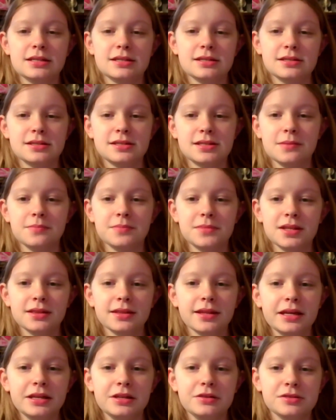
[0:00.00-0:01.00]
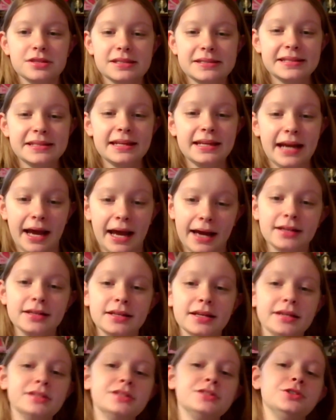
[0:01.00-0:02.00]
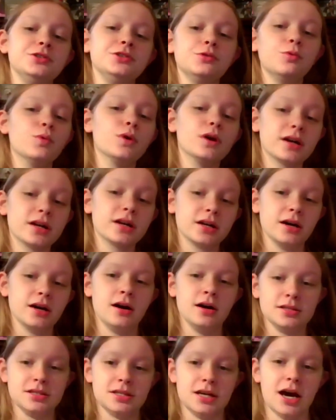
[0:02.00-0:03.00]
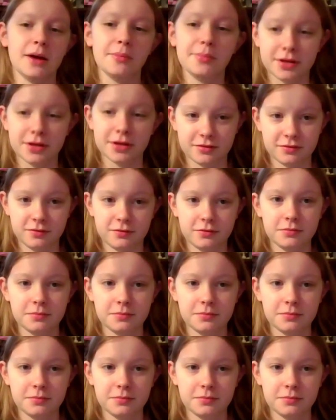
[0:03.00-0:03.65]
something that you sit at and do work on top of,